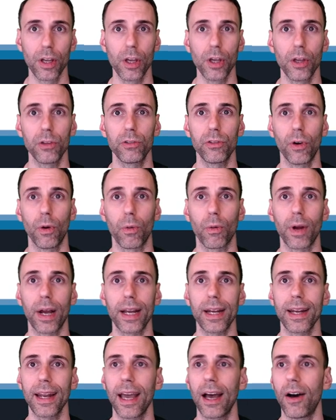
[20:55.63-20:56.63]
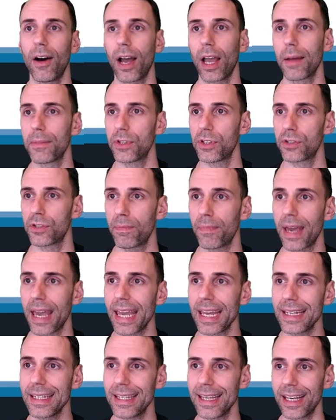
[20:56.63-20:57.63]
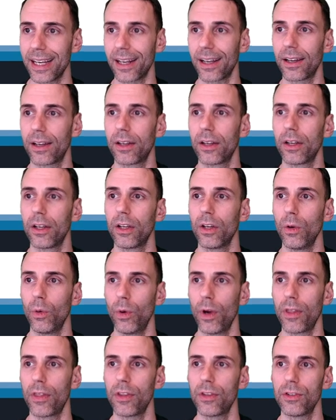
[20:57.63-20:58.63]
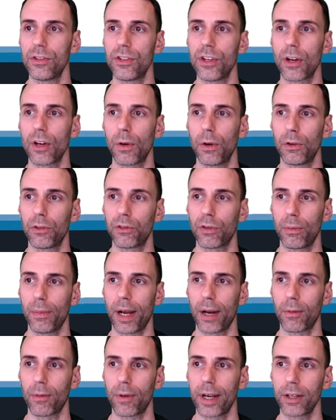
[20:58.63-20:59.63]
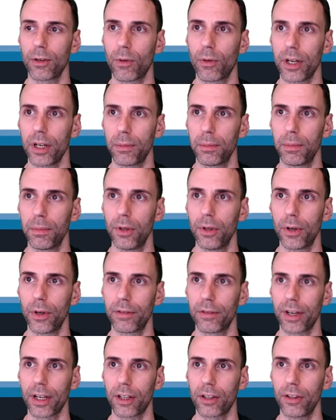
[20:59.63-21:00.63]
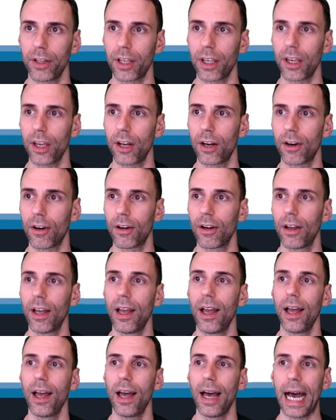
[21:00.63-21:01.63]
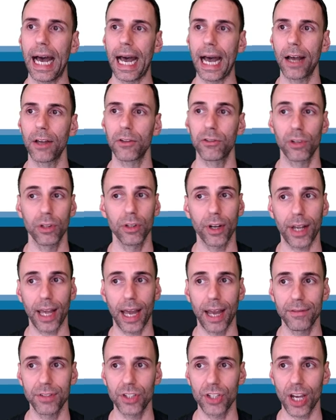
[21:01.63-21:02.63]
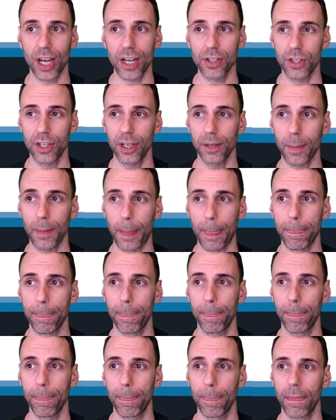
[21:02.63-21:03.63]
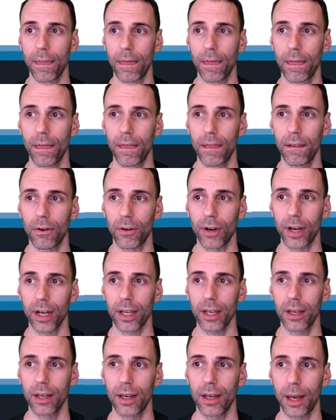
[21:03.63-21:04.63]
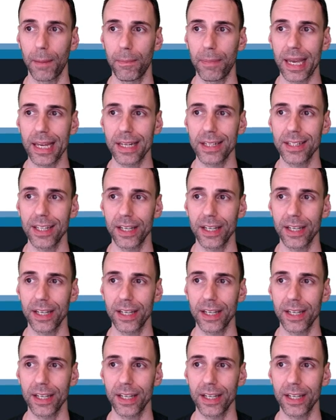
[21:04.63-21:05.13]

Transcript: So right now I am just painting with zeros for my red, green, and blue. And if I click here, ah, so look, I've changed it, right? I'm painting